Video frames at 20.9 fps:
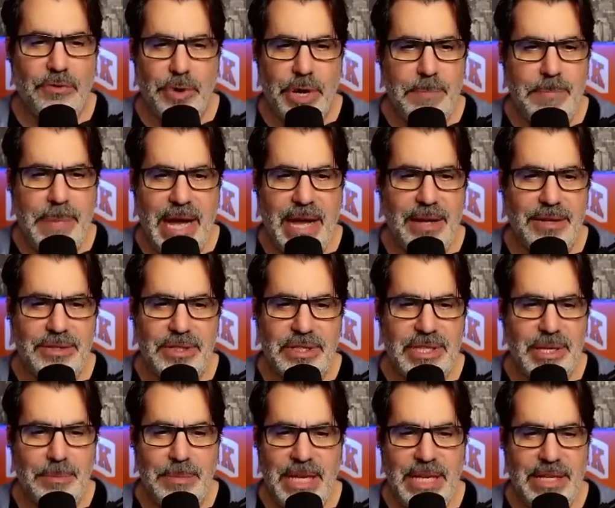rebounds or
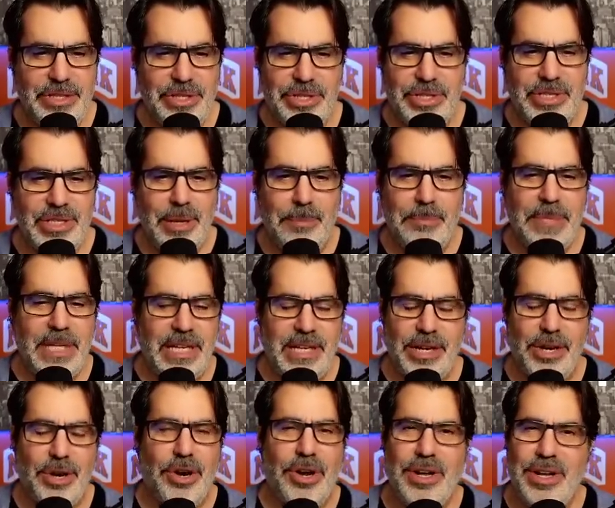something. It's just something,
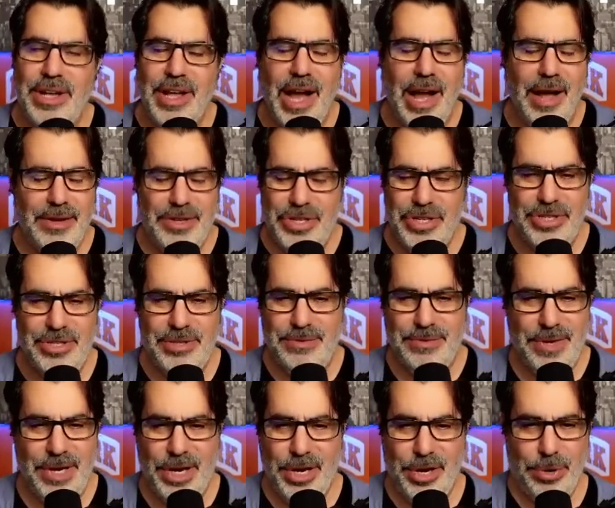just
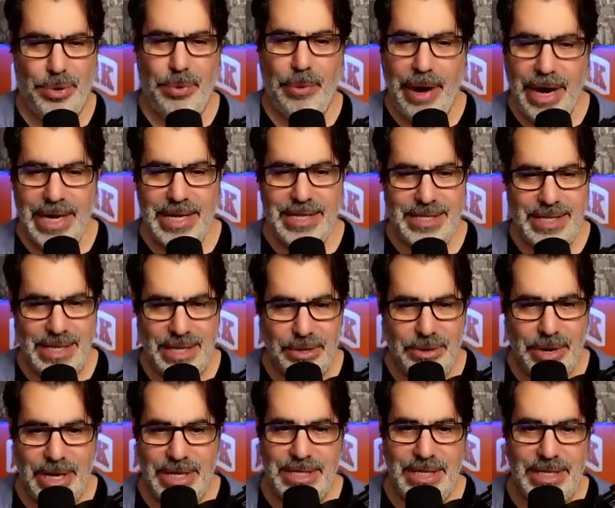crazy,
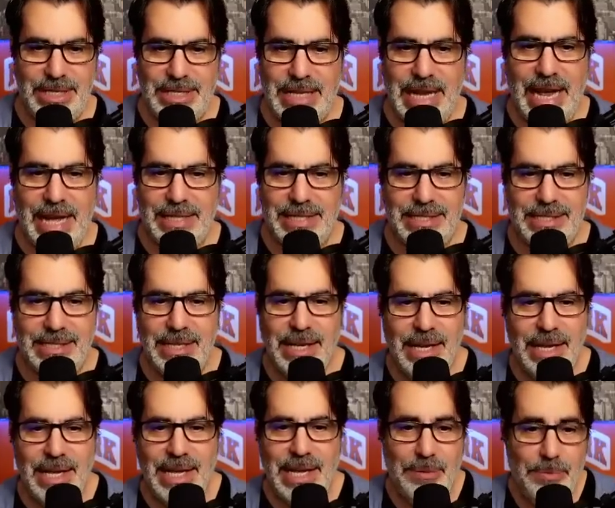crazy stats.
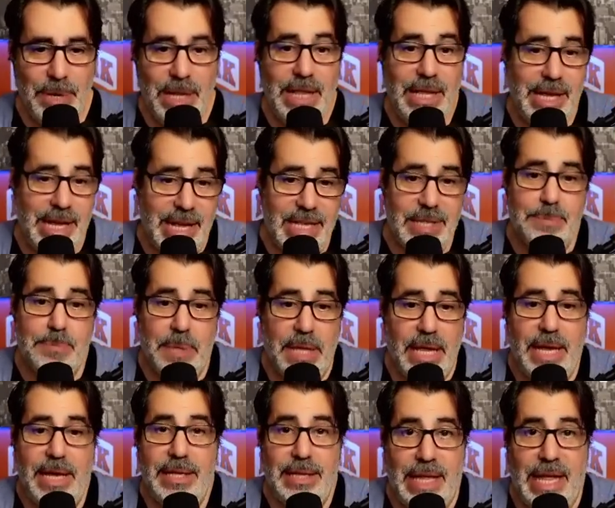He really is
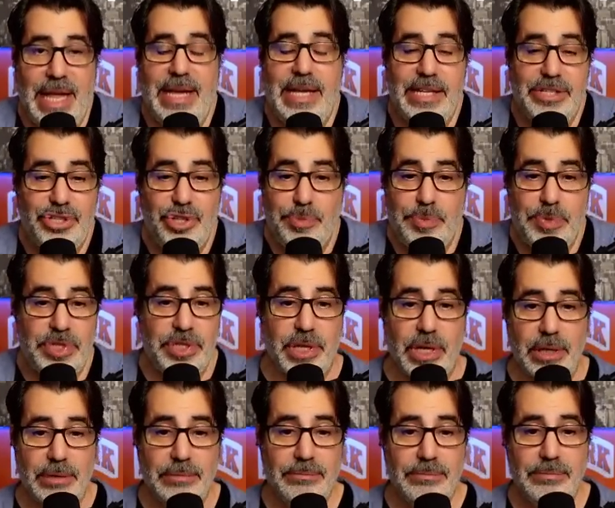playing like a superstar.
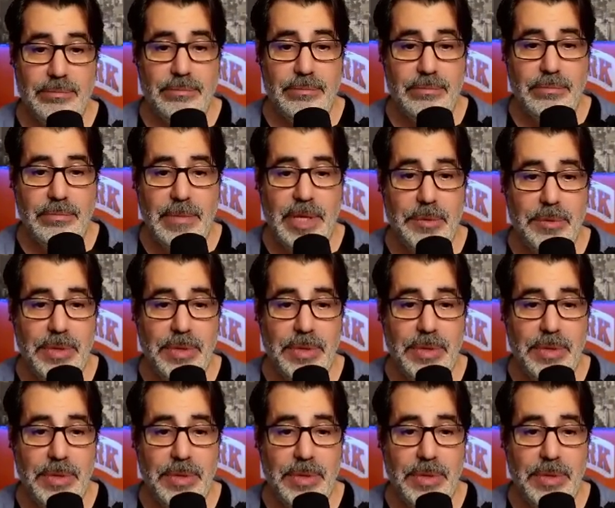He